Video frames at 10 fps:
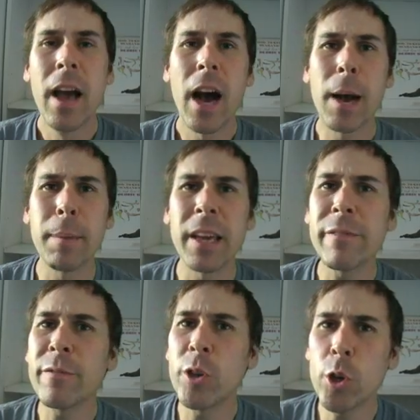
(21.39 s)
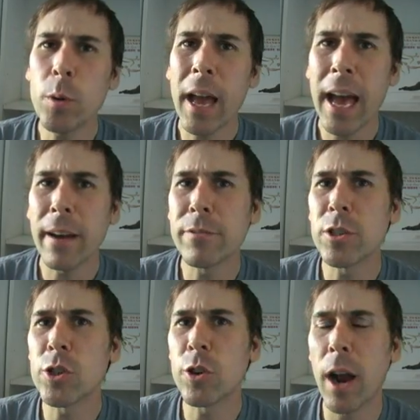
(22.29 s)
If you have
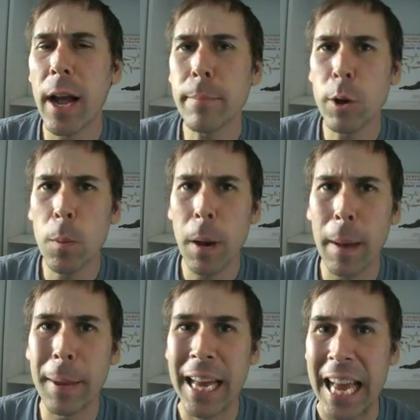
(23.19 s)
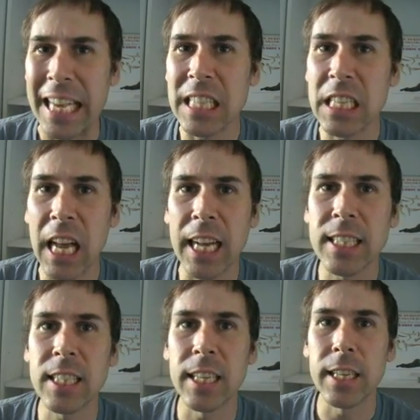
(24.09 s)
described Obama as a
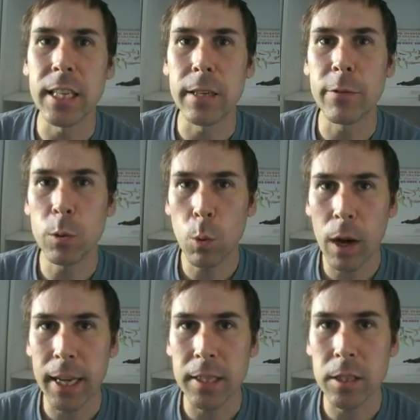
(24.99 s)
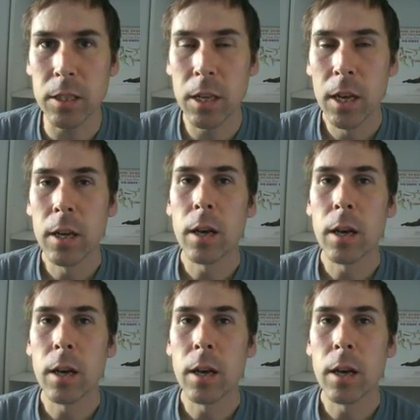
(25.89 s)
Nazi even once,